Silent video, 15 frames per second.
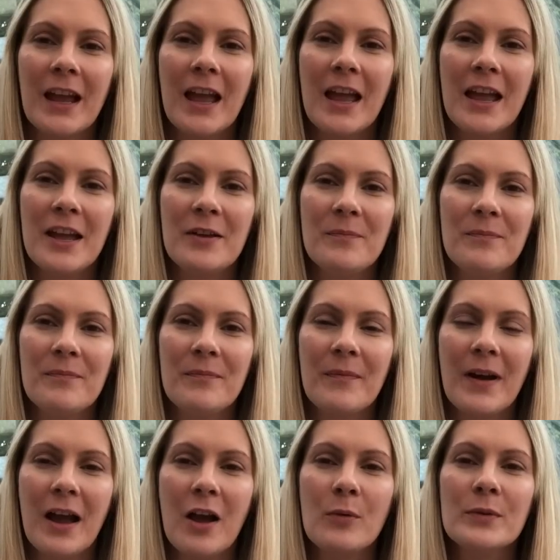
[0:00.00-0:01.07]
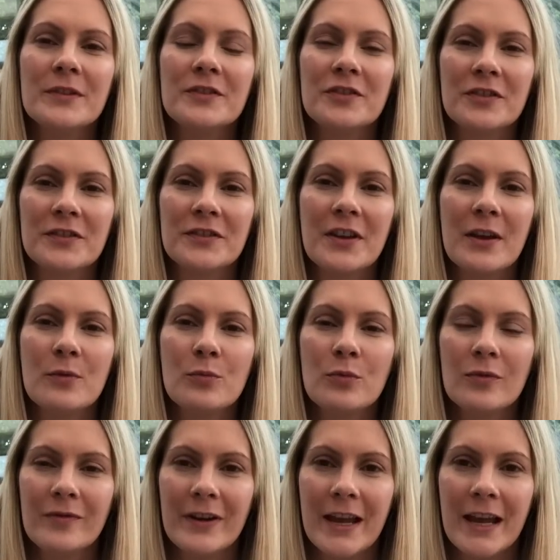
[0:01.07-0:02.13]
I was just so
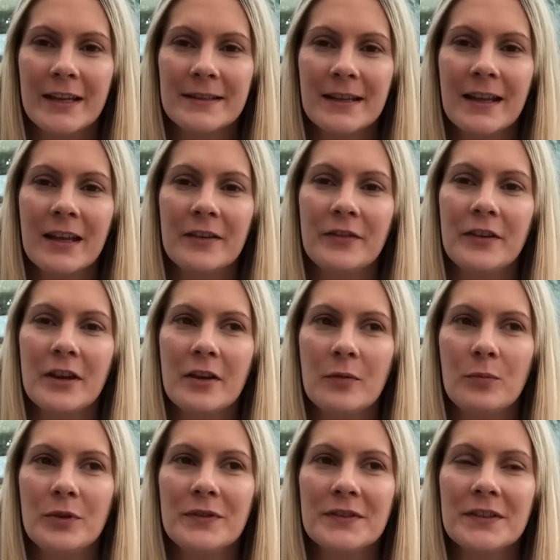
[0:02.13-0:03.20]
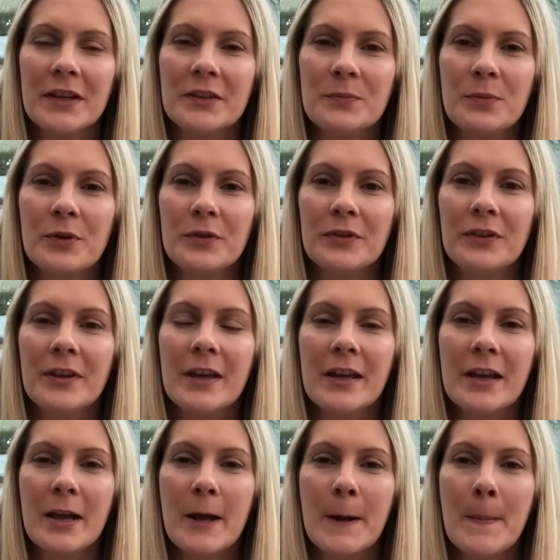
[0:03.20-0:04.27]
worried that once I'd put
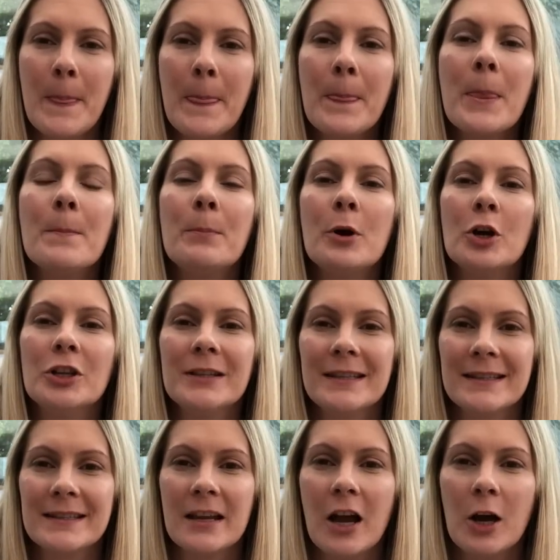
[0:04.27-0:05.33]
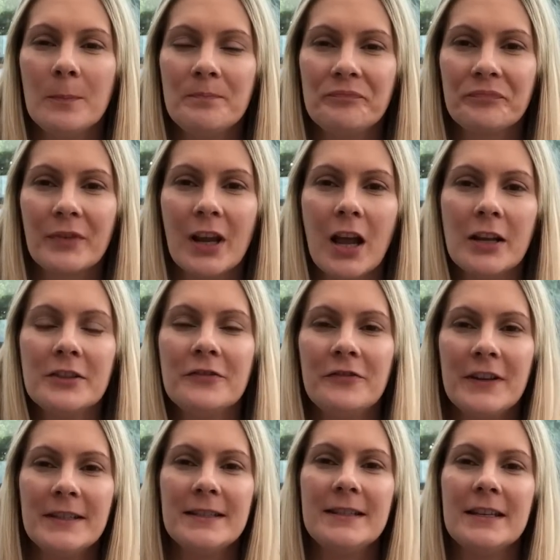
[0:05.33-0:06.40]
the buttons on, I'd
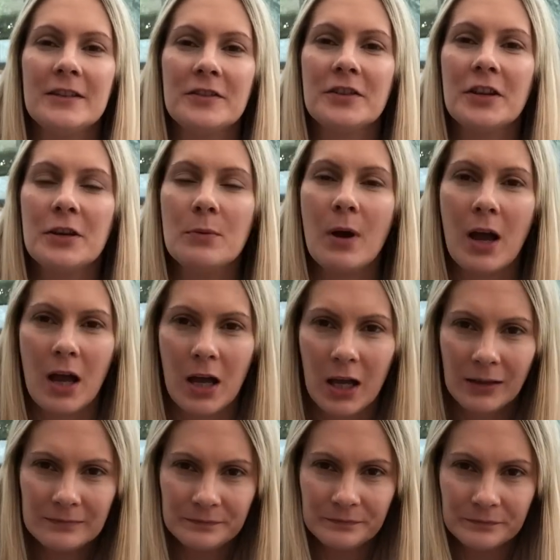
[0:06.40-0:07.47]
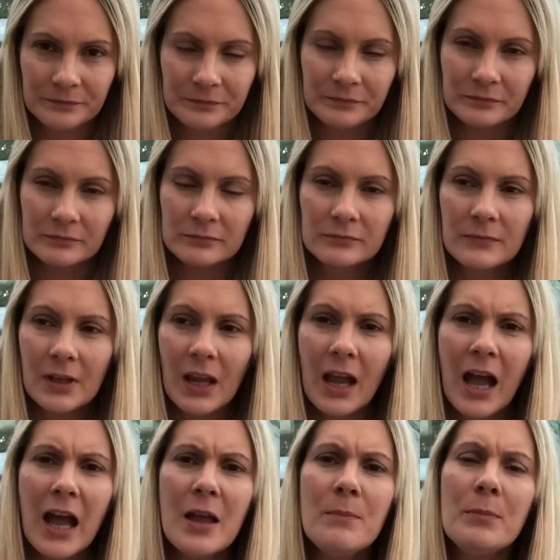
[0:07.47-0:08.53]
fitted it to her,
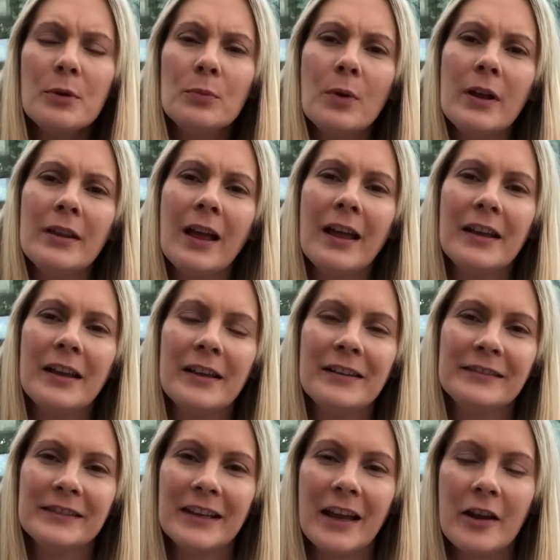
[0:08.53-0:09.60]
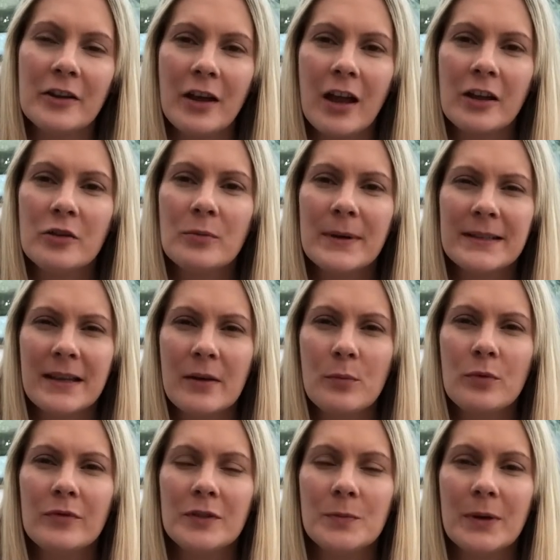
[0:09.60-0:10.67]
but when I always get
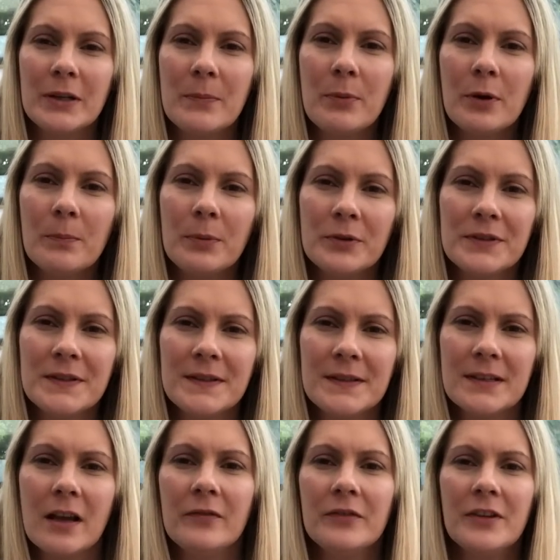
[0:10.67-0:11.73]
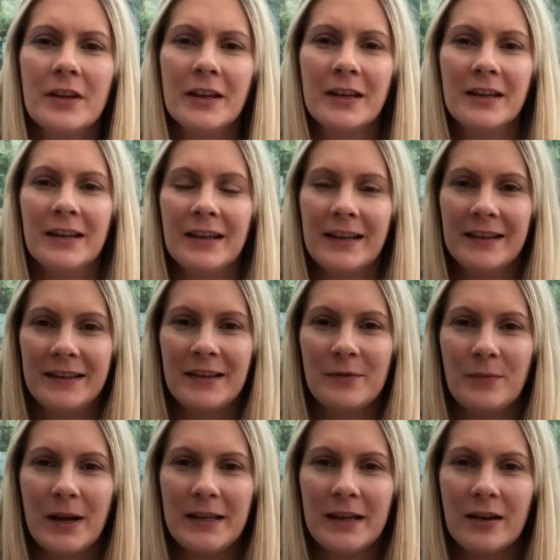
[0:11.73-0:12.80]
worried when I put buttons on that
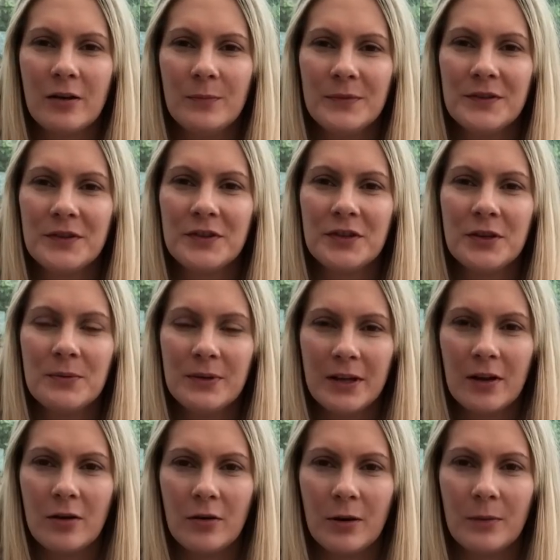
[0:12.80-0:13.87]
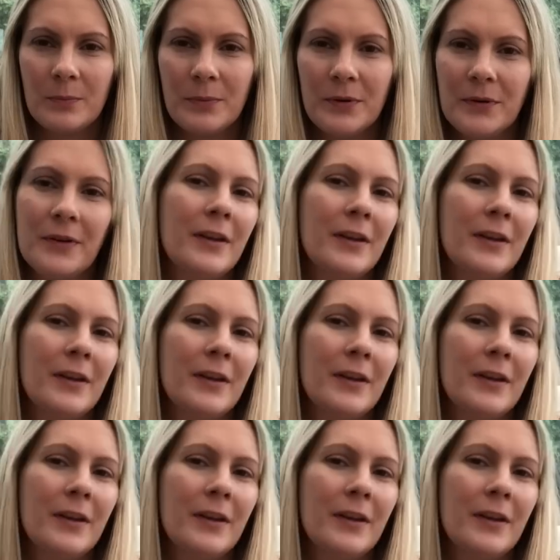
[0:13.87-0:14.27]
when it comes to doing it up,